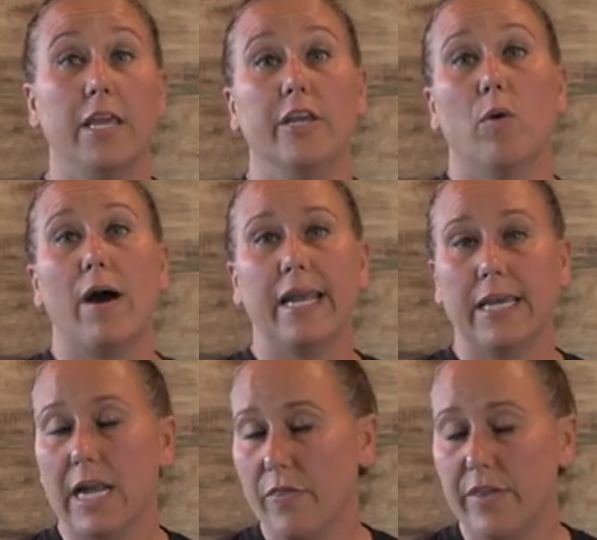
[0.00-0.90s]
you know, I
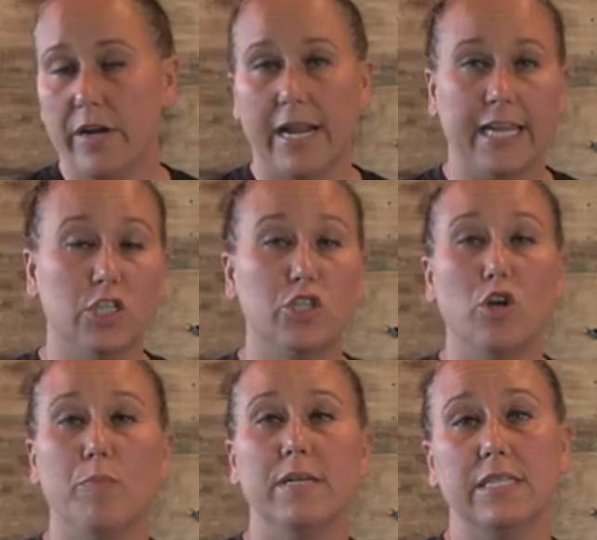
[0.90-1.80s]
get out there and I get
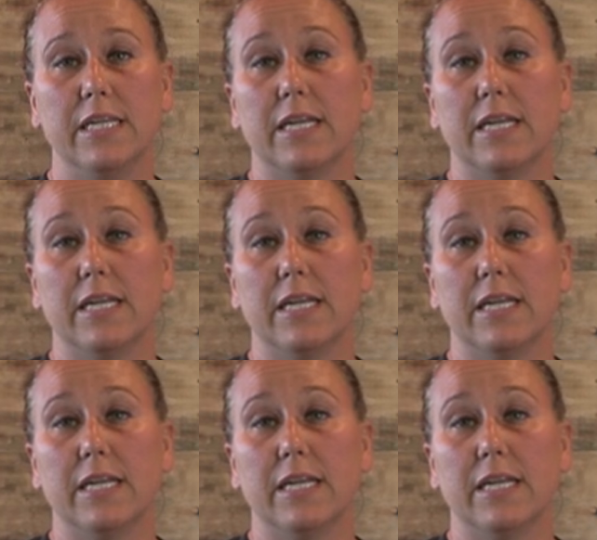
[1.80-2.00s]
so busy